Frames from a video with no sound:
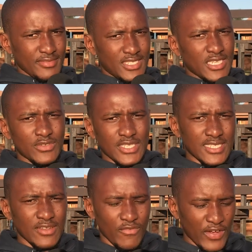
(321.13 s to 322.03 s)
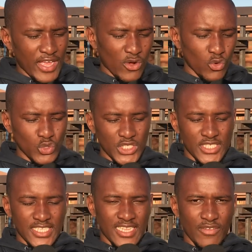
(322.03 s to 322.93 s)
Chiefs doesn't fire
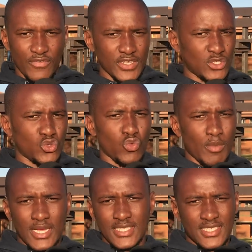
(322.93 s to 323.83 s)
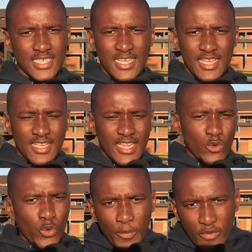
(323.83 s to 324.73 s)
coaches in the first 2 months. It
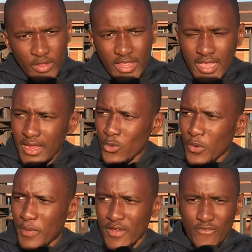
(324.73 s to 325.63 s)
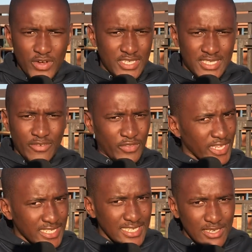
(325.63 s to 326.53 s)
would be a first if they
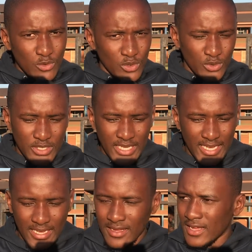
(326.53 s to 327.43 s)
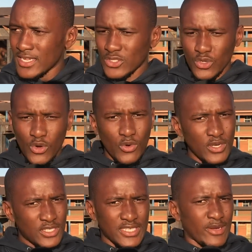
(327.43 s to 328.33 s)
did it with Ntseki. So
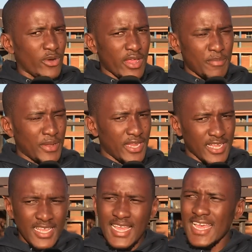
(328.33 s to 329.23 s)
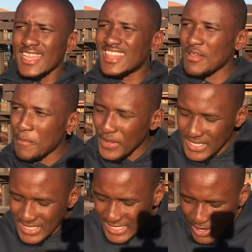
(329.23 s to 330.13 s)
it's not happening. The
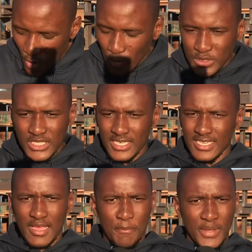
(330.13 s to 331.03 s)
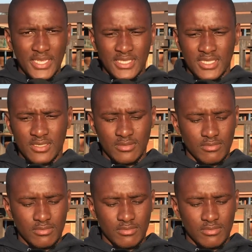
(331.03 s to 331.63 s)
best option, the best